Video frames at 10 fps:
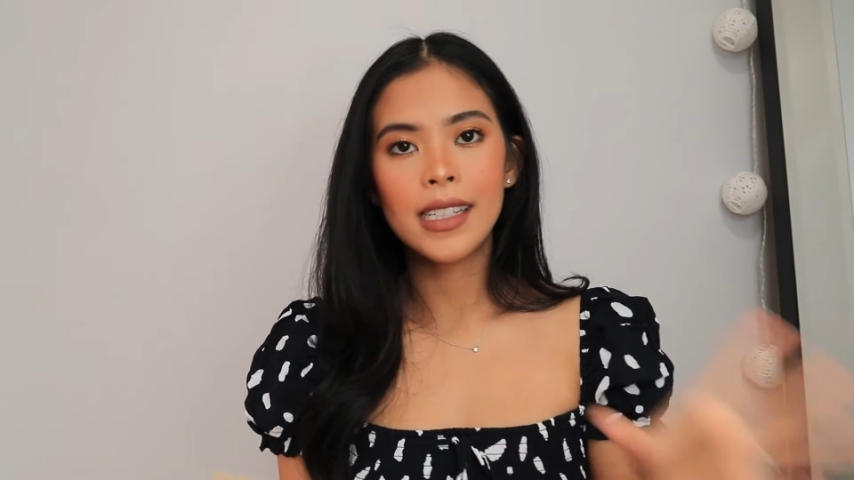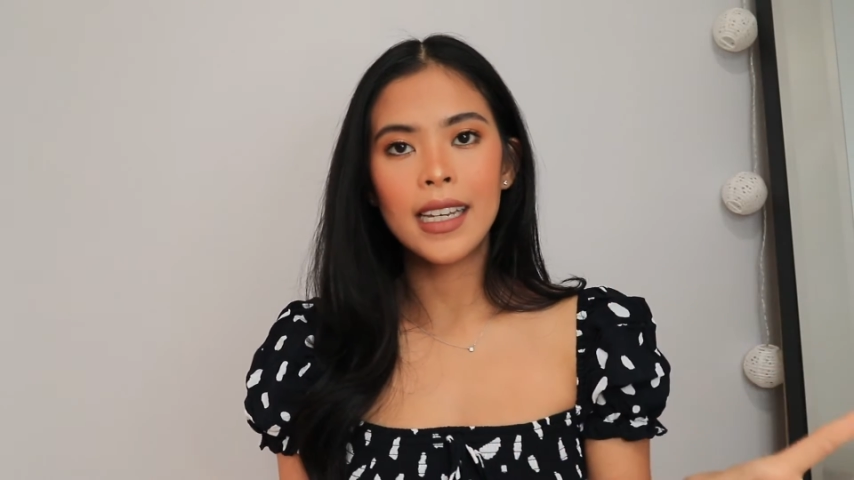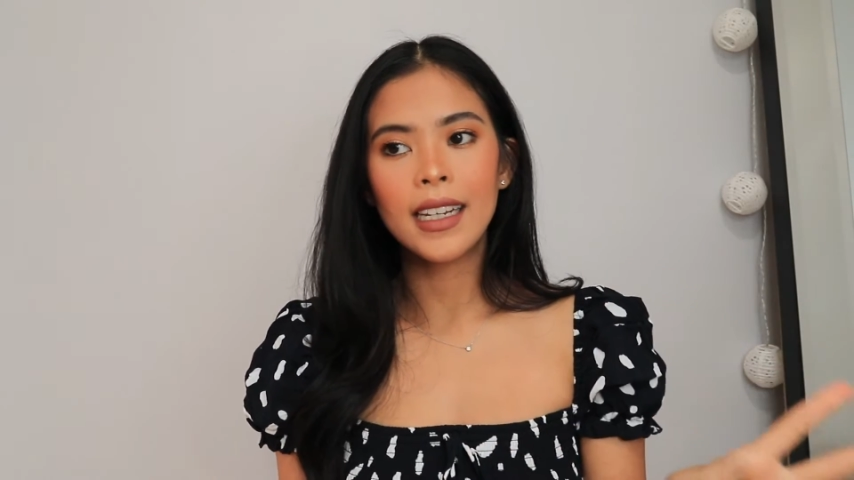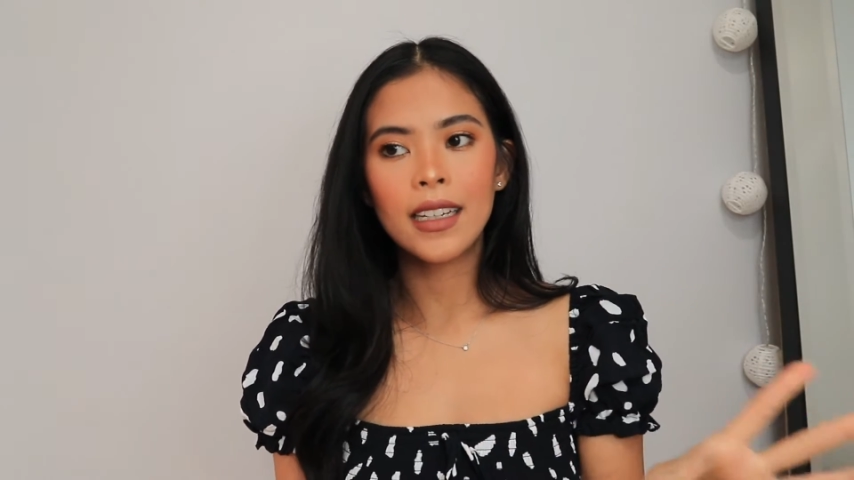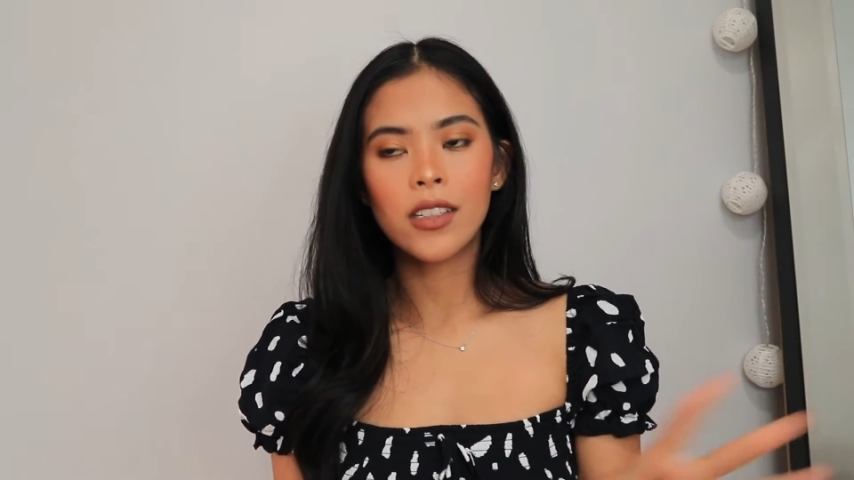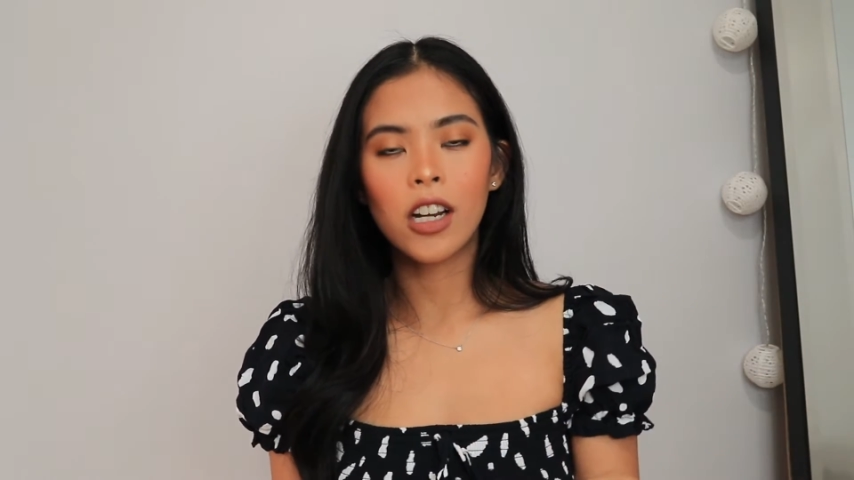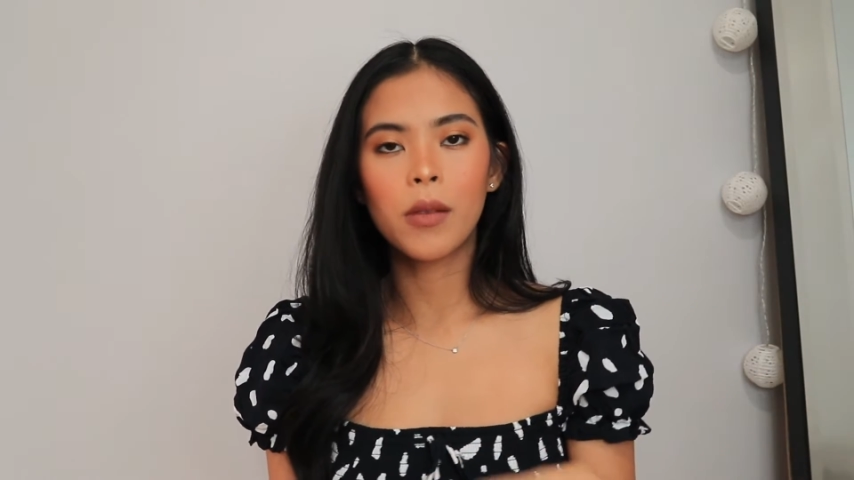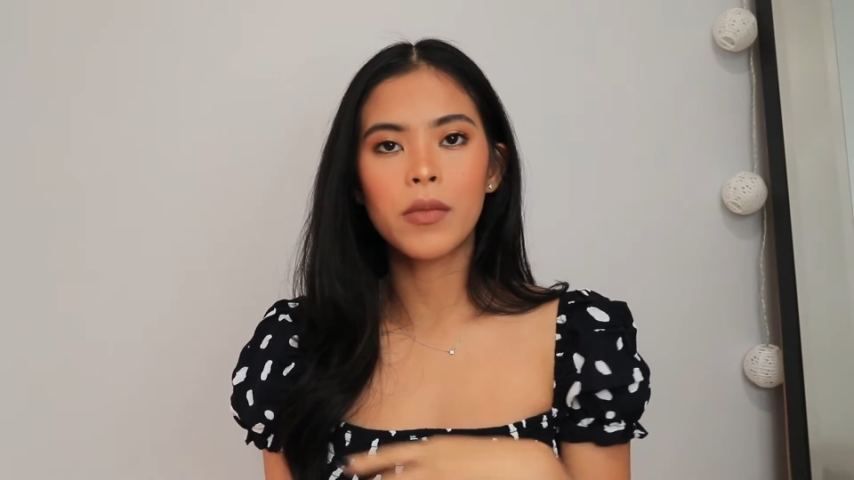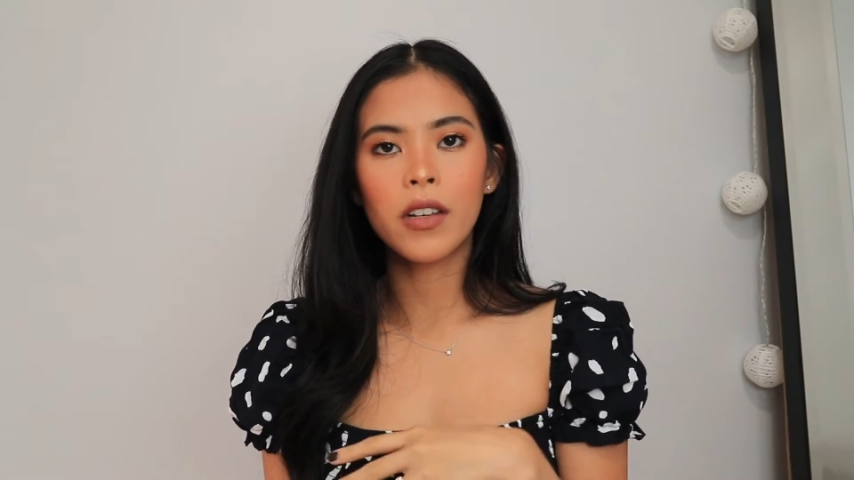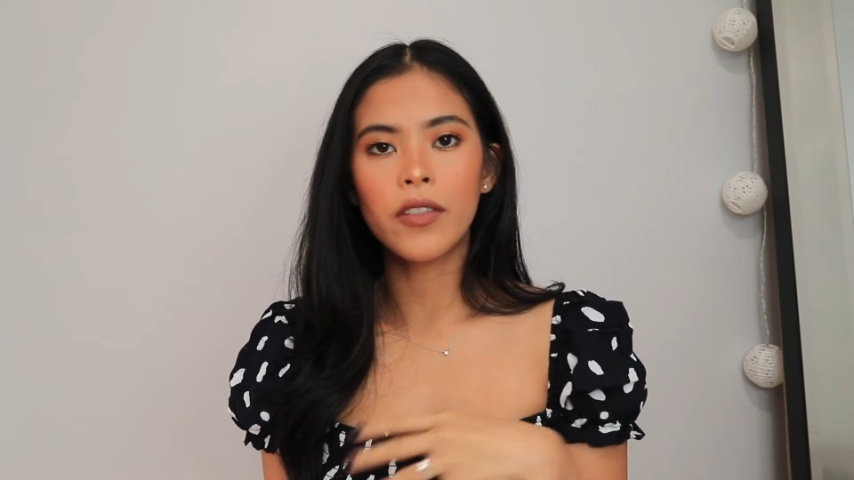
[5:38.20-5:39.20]
it in
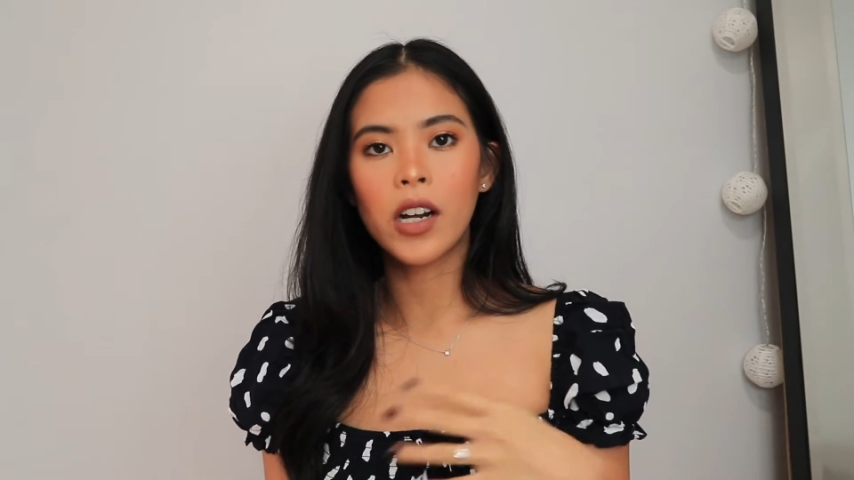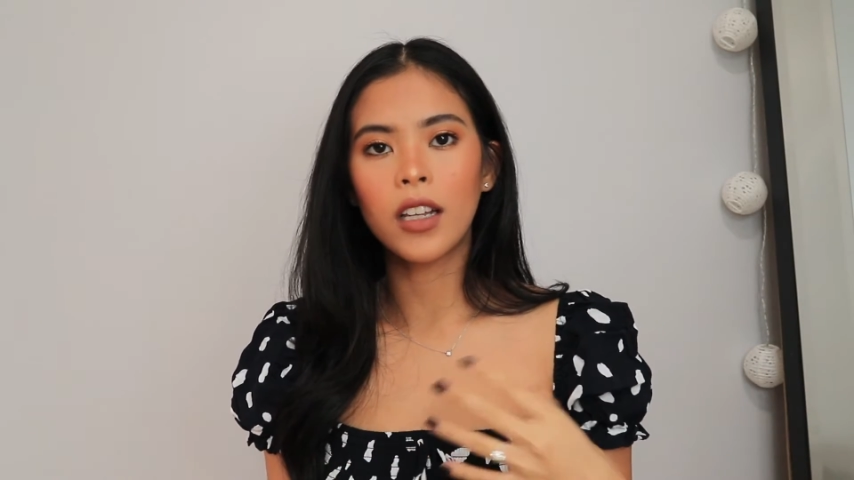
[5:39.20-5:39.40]
terms of our